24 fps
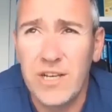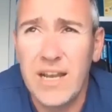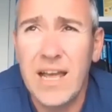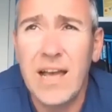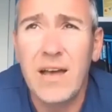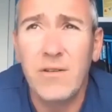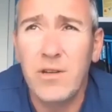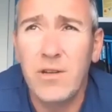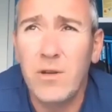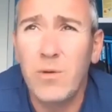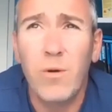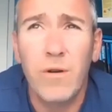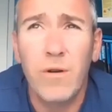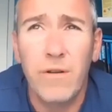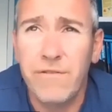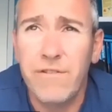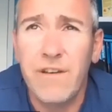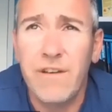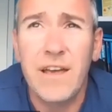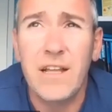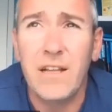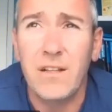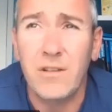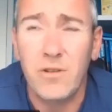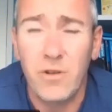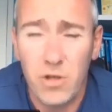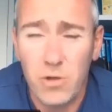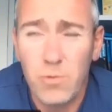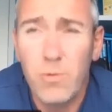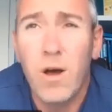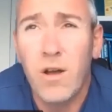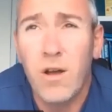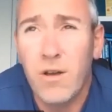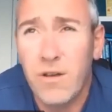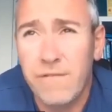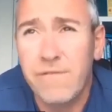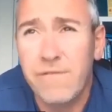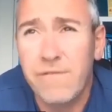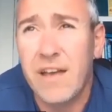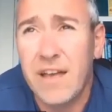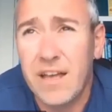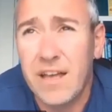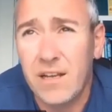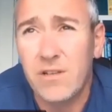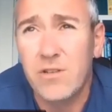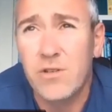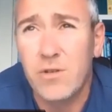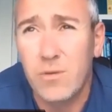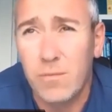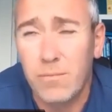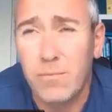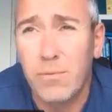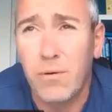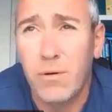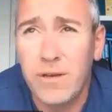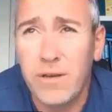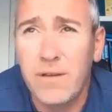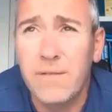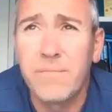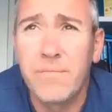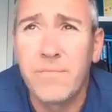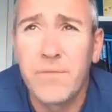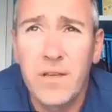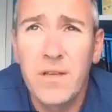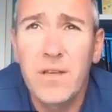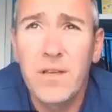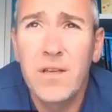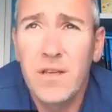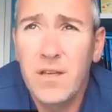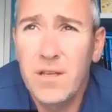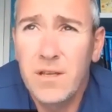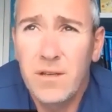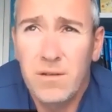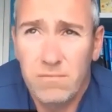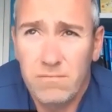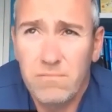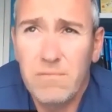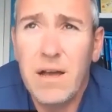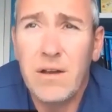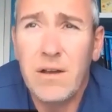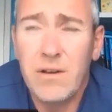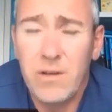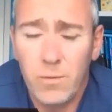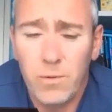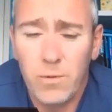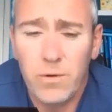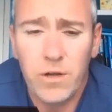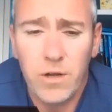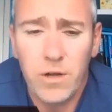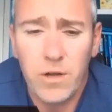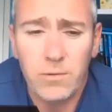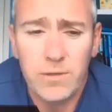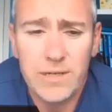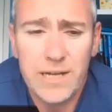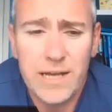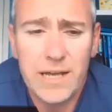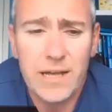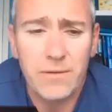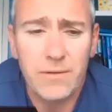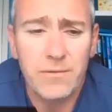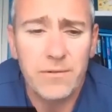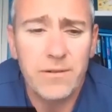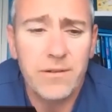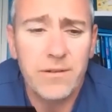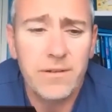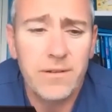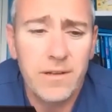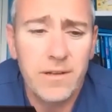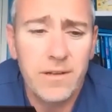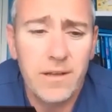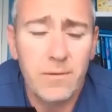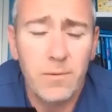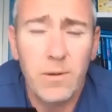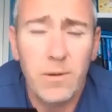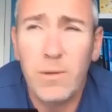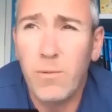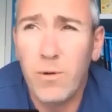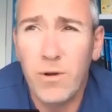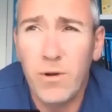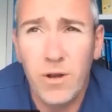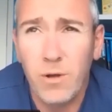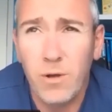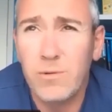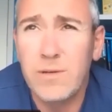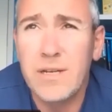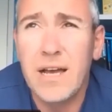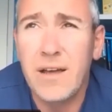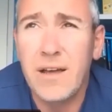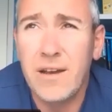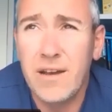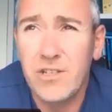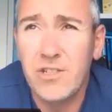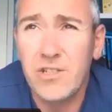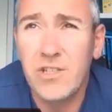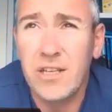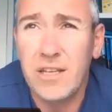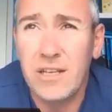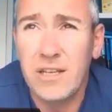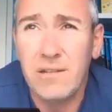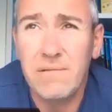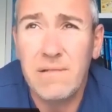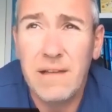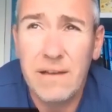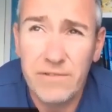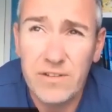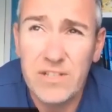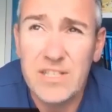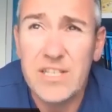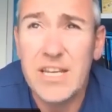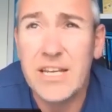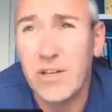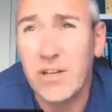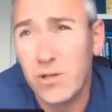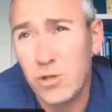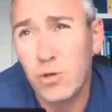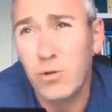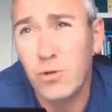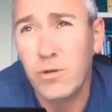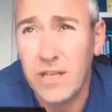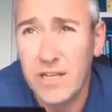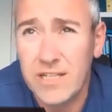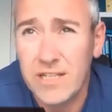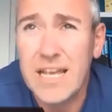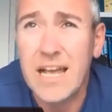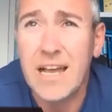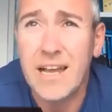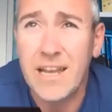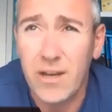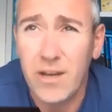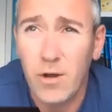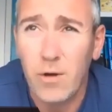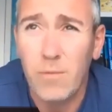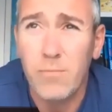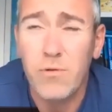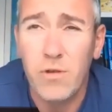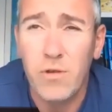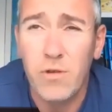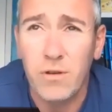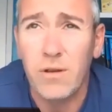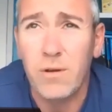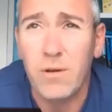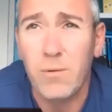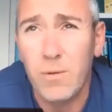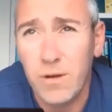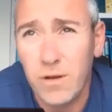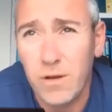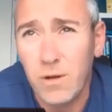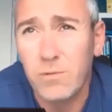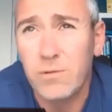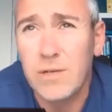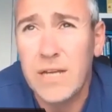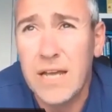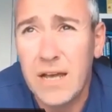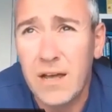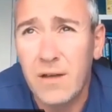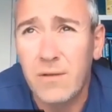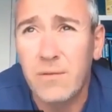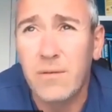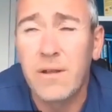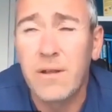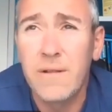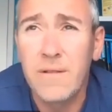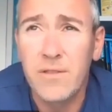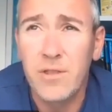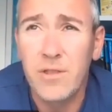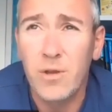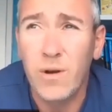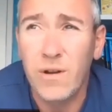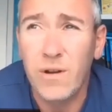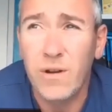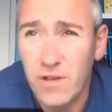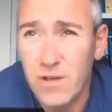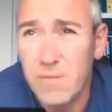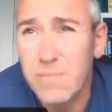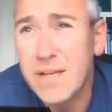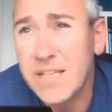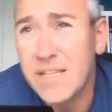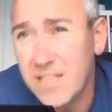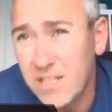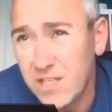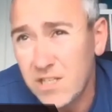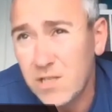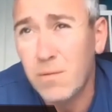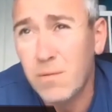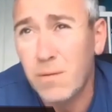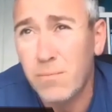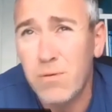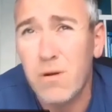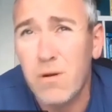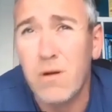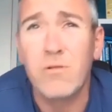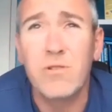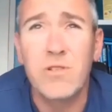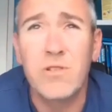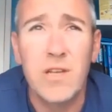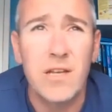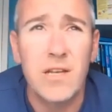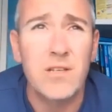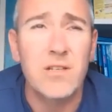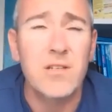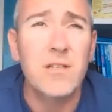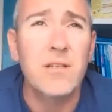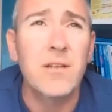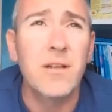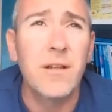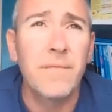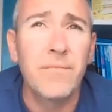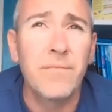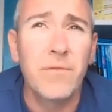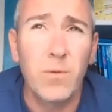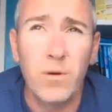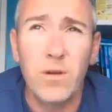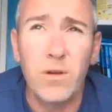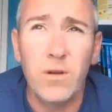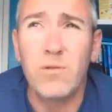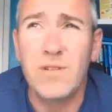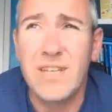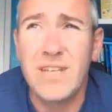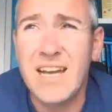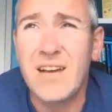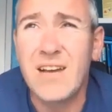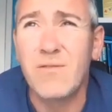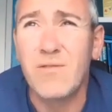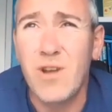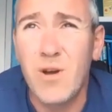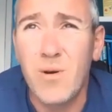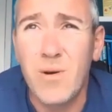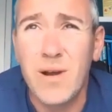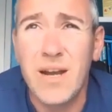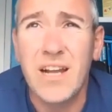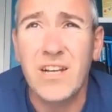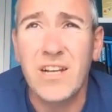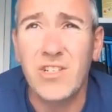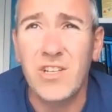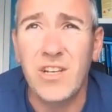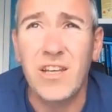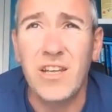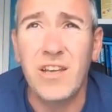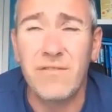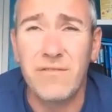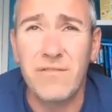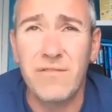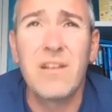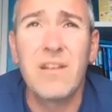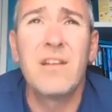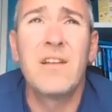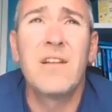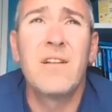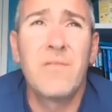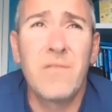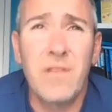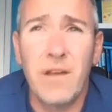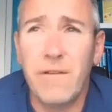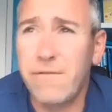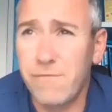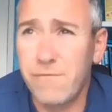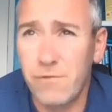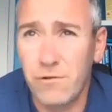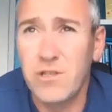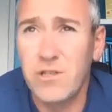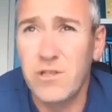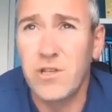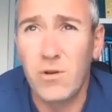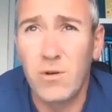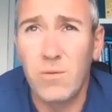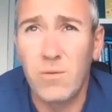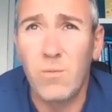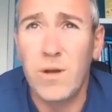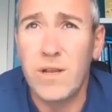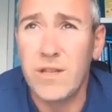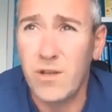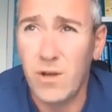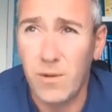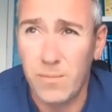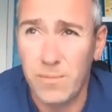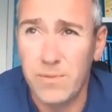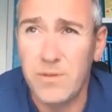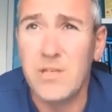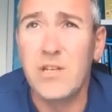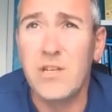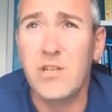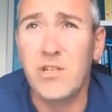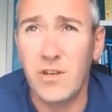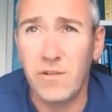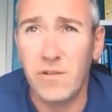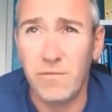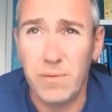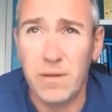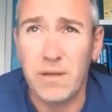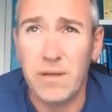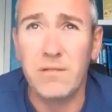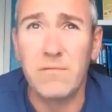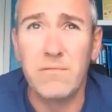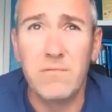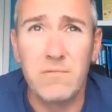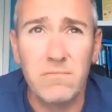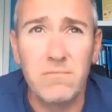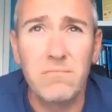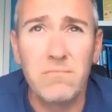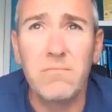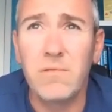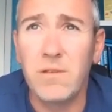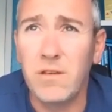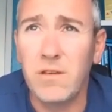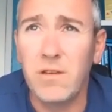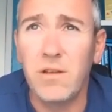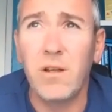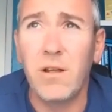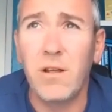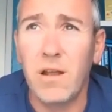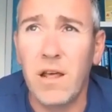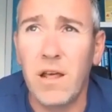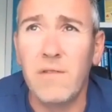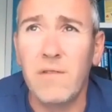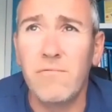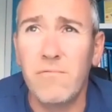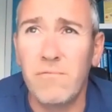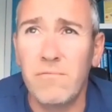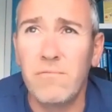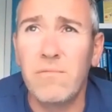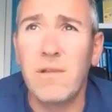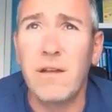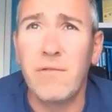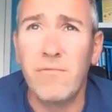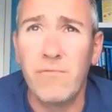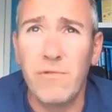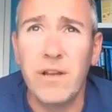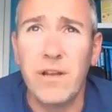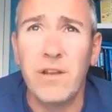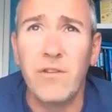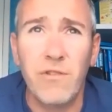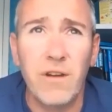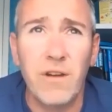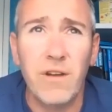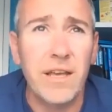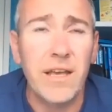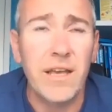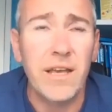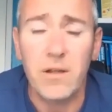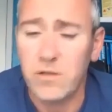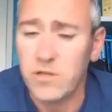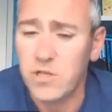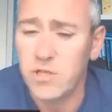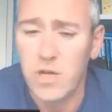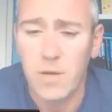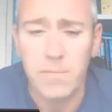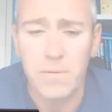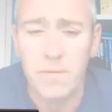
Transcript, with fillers: How do you want to fail? Because you are going to fail at some point. How do you want to go down? Well, I want to go down actually having took the attacking option. I want to go down knowing I've committed to my process. I want to go down knowing actually I've, I've fronted up when the opposition have been, you know, like really trying to get on top